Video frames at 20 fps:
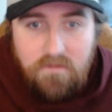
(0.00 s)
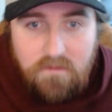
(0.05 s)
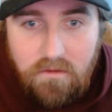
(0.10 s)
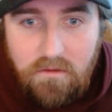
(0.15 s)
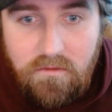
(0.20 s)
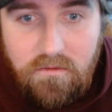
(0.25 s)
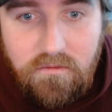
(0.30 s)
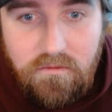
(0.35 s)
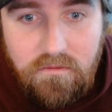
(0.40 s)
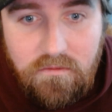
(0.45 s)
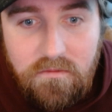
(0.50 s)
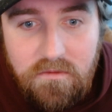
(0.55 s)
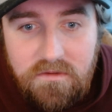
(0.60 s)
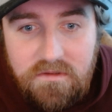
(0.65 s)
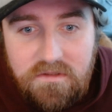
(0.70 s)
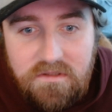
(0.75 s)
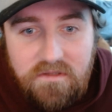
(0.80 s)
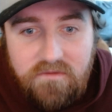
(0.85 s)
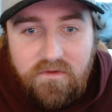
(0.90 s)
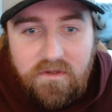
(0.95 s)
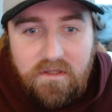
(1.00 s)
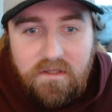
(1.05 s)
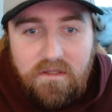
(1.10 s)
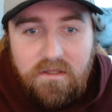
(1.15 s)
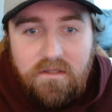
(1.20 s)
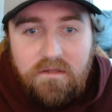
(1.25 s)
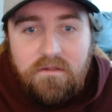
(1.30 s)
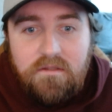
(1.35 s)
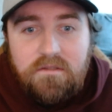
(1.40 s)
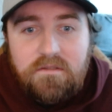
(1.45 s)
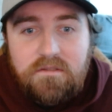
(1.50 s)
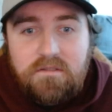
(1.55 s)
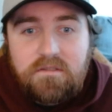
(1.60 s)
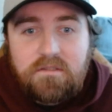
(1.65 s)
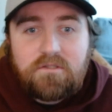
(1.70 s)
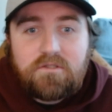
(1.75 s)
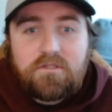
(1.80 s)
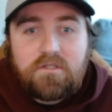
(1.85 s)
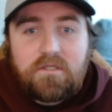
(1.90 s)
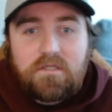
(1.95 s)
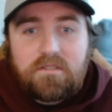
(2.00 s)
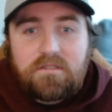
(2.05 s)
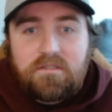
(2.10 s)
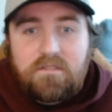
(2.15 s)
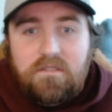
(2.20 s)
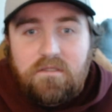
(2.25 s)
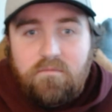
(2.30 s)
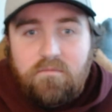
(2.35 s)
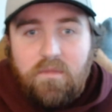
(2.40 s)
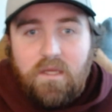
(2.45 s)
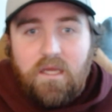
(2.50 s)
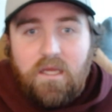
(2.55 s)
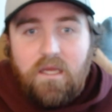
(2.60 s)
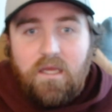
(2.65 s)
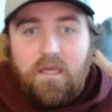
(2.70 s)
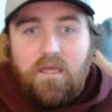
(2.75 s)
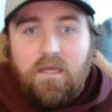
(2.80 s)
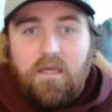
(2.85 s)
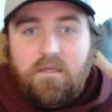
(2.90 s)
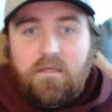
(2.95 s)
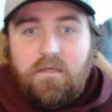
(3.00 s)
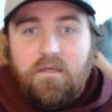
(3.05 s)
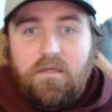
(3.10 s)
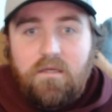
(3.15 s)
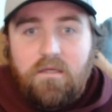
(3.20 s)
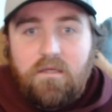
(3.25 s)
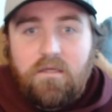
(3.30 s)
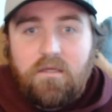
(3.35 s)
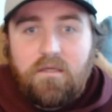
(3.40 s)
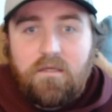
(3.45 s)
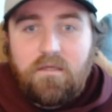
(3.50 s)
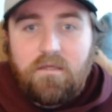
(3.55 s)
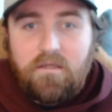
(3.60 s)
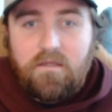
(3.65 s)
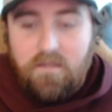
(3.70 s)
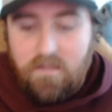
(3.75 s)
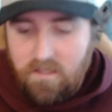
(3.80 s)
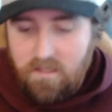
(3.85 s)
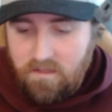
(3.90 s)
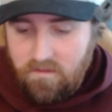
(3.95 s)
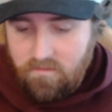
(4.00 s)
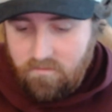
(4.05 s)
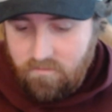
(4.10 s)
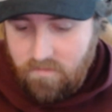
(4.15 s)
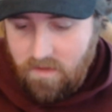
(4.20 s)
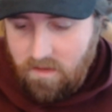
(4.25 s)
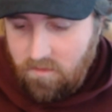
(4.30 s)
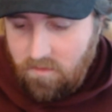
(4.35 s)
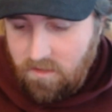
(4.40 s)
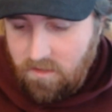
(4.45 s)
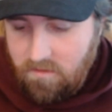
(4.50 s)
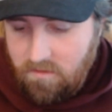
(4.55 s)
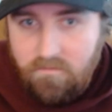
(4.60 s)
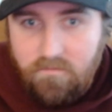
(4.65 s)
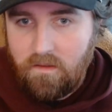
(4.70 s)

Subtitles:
Oh, let's see if we can get this adjusted back. Maybe.